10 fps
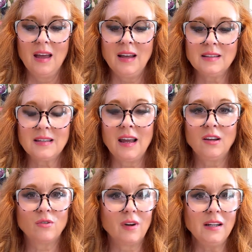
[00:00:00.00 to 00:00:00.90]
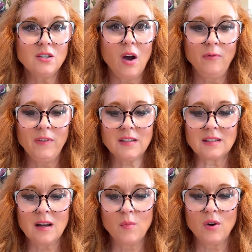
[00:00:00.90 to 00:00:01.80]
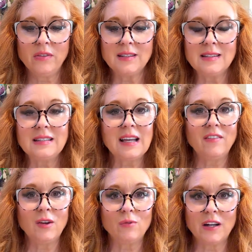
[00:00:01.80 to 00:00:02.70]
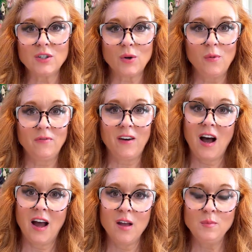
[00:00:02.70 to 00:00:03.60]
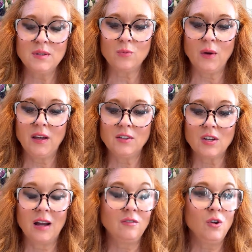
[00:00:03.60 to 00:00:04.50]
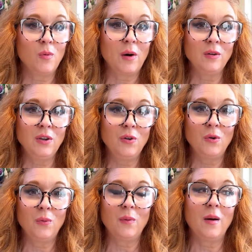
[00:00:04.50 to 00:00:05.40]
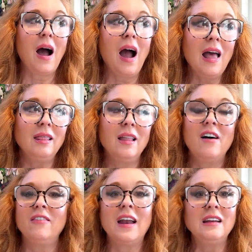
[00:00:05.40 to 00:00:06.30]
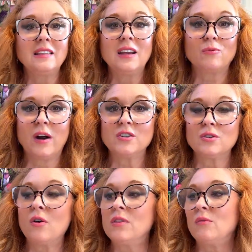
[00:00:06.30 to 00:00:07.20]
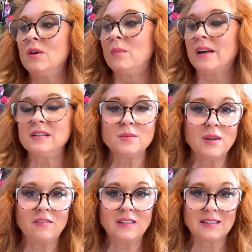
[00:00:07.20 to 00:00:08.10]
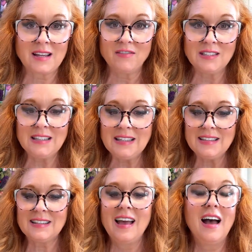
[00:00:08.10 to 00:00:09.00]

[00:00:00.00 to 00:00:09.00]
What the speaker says: It's a great top for the summer. This is giving retro vibes, which I don't know about you. I love anything retro that reminds me of the 70s.